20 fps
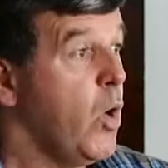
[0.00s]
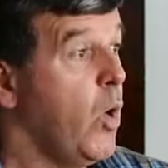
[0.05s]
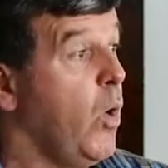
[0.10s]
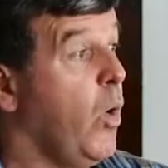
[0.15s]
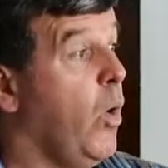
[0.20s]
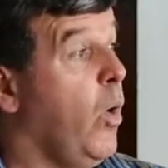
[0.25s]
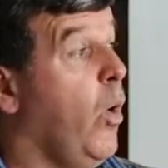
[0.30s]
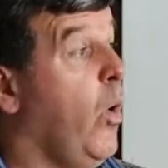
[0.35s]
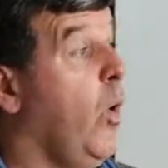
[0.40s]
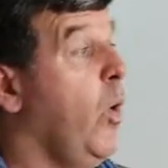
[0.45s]

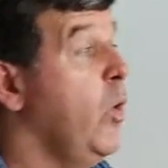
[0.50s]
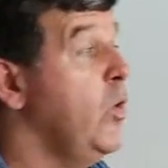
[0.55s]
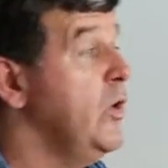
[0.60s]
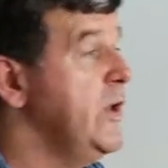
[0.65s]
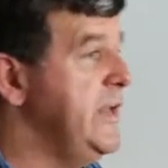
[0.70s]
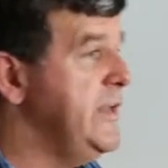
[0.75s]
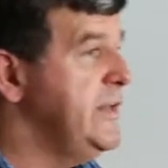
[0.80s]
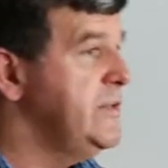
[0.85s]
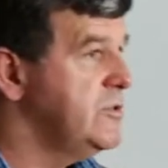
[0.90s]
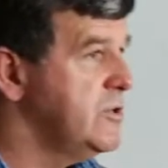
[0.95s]
all
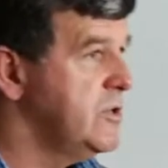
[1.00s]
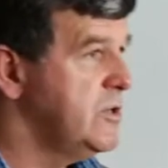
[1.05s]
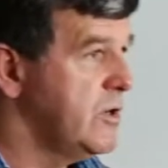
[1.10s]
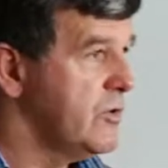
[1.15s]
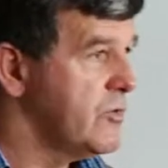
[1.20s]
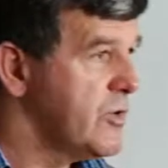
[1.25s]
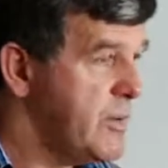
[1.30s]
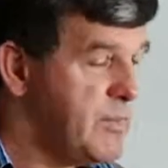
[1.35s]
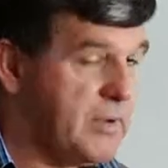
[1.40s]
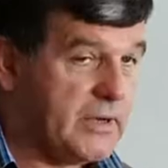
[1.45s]
internal
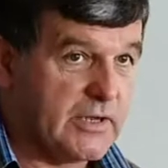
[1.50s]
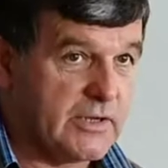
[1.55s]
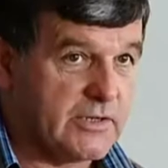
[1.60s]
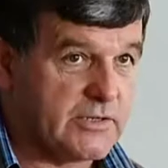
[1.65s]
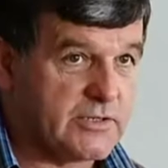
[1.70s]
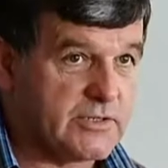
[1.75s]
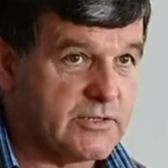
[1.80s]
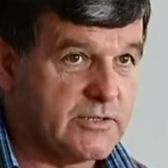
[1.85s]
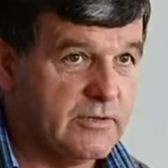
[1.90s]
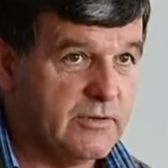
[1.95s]

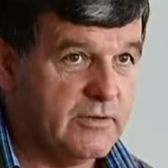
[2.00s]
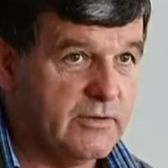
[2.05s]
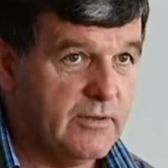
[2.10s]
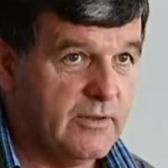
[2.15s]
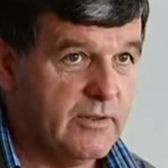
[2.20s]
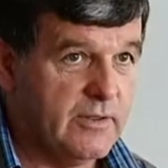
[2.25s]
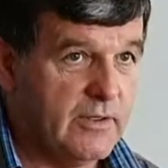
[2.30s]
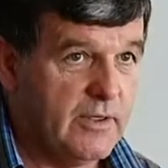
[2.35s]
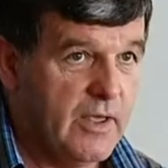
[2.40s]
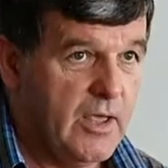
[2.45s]
remedies,
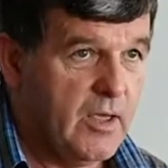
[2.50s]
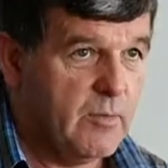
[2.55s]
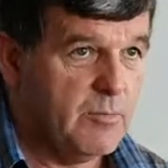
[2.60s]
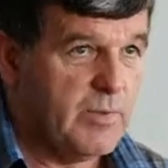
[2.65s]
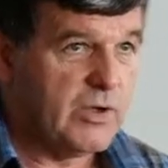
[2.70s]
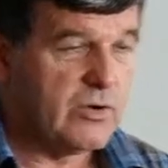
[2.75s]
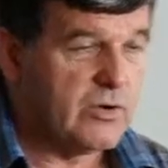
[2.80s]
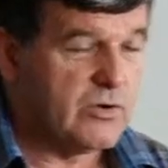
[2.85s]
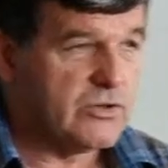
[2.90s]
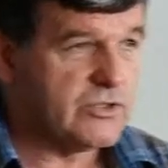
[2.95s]

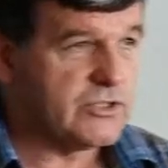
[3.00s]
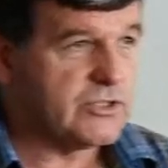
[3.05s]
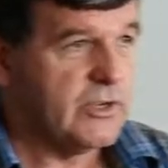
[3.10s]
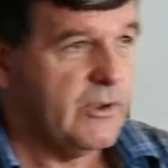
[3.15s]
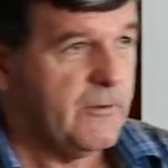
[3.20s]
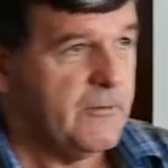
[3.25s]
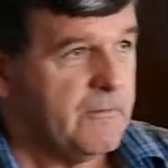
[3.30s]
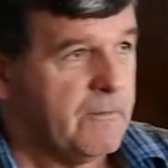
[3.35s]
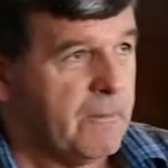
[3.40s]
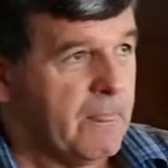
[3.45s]
because
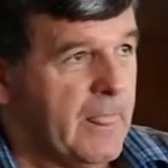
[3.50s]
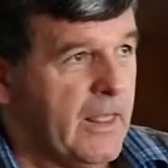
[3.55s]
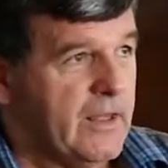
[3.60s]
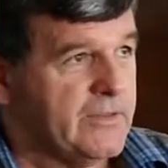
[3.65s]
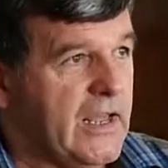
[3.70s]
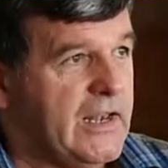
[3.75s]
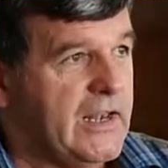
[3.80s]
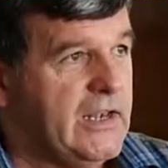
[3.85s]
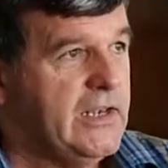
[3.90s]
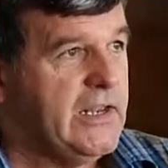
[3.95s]

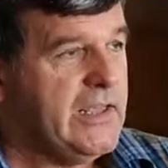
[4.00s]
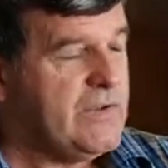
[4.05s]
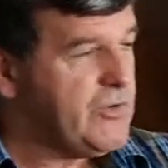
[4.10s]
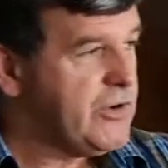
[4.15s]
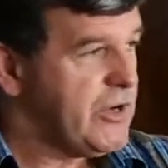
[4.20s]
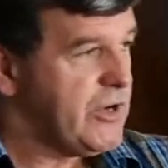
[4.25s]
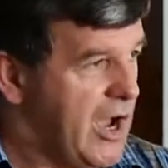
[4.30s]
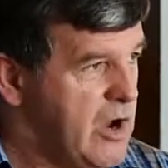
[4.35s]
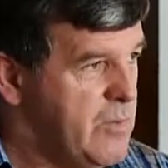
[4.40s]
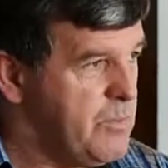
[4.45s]
they leave it
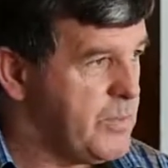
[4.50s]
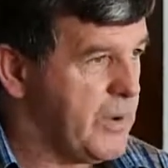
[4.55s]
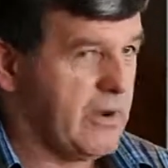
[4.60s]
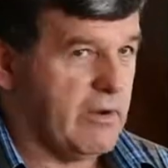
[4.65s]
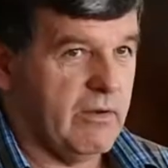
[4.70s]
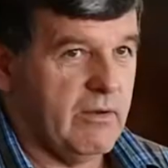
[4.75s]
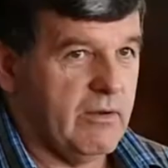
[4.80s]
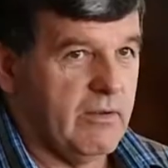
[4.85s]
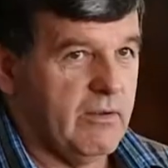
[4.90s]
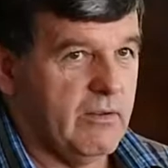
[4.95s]
open
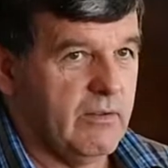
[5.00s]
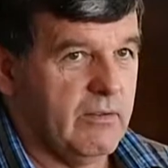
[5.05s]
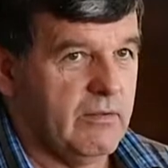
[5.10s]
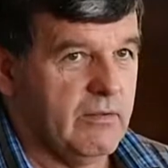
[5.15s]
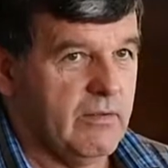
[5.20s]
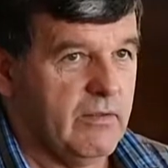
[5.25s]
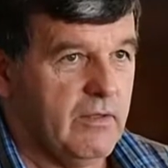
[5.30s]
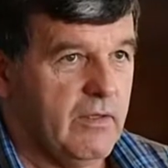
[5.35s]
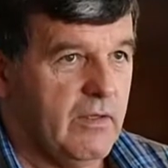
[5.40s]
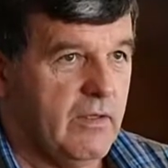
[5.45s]

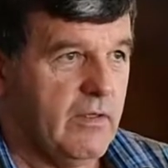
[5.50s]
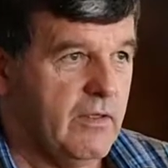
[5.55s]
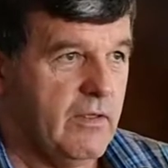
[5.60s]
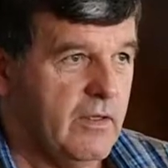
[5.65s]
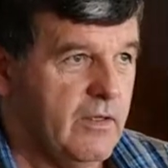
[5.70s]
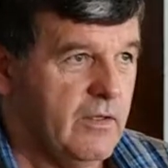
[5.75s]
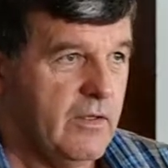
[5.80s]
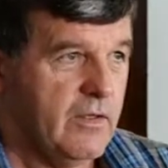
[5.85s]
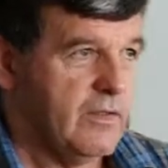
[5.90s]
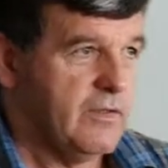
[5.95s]

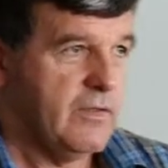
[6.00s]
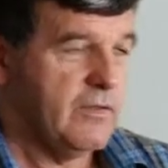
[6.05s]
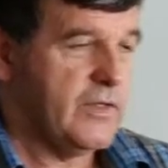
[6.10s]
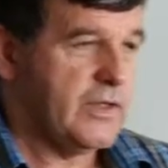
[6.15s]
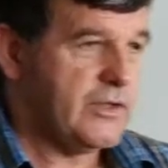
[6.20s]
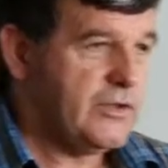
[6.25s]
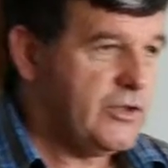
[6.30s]
that